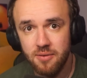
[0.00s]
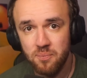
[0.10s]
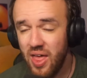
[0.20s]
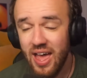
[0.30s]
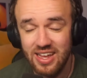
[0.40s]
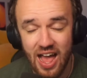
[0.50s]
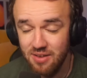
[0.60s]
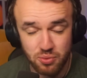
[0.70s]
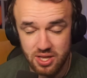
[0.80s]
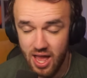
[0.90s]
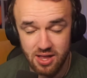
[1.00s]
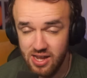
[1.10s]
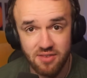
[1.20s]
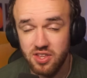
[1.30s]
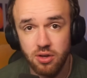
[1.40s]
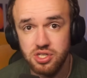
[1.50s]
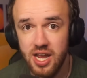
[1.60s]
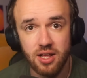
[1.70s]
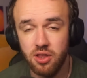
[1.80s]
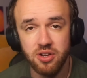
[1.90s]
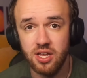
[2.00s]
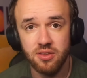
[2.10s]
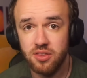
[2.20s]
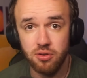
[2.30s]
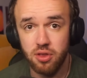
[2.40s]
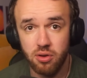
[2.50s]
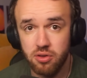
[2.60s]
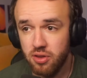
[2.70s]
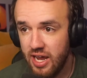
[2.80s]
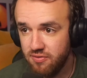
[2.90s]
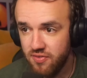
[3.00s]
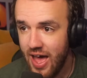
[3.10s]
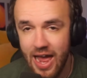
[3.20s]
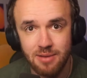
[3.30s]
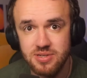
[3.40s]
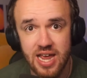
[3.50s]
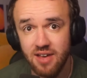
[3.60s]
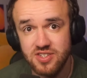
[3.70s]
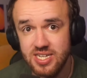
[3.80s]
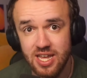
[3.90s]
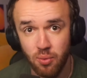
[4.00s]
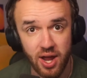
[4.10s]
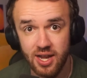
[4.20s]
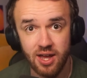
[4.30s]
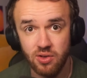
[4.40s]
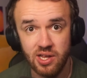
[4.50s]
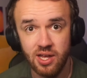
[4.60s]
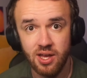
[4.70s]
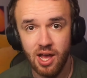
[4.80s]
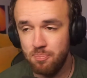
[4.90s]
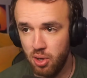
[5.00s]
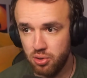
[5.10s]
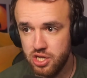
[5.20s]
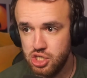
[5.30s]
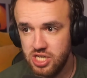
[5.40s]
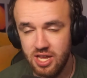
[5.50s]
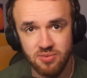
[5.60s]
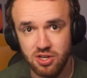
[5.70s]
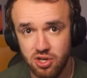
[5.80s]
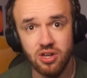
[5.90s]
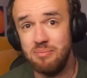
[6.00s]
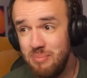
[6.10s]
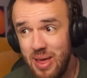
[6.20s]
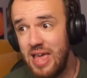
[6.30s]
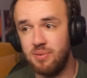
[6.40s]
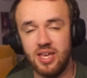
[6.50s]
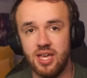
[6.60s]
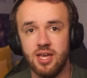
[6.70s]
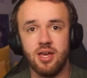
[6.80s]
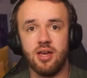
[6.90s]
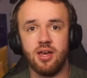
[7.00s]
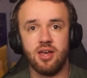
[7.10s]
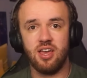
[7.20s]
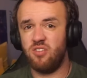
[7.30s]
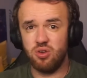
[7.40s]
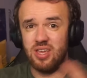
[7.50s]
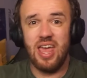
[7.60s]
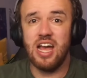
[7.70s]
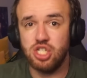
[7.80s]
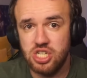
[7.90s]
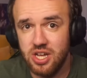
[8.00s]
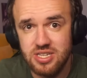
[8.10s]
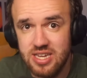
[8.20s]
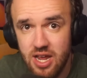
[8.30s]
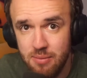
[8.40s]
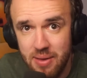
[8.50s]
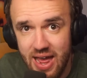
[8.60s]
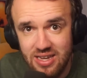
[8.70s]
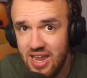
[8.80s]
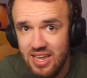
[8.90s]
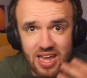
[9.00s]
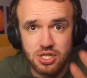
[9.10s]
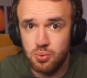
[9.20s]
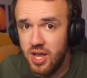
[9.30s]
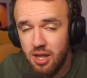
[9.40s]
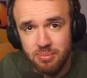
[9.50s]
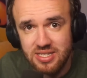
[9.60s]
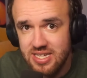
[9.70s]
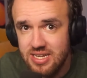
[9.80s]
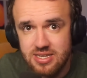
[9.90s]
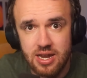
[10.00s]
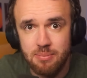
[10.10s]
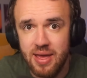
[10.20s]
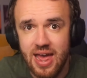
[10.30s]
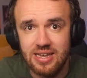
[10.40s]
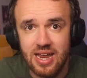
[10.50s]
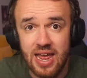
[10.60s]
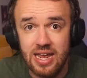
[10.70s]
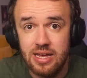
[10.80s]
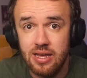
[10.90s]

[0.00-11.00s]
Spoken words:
I'd have to go Jagiellonia. They're like Vibes FC right now. A Polish team that could maybe, if you can catch Chelsea on a bad day, catch Real Betis on a bad day,